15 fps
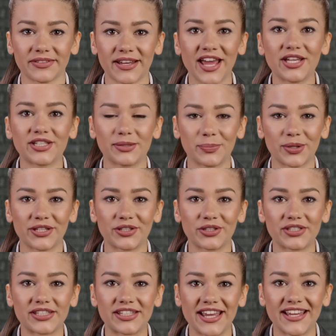Our speaker
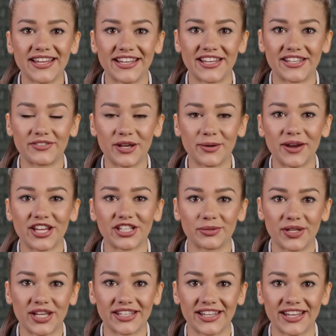today is Ramesh
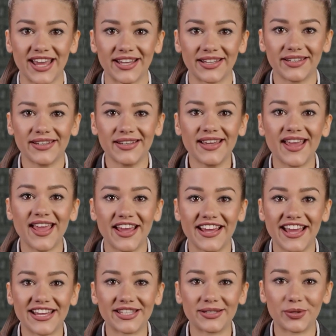Vaidyanathan, our
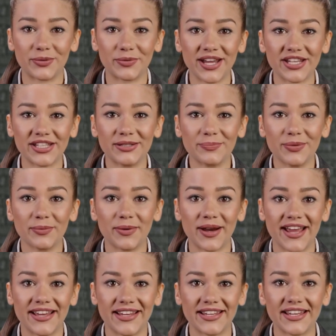expert based
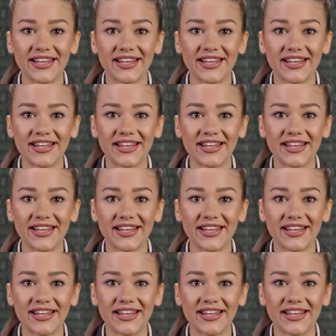Mumbai,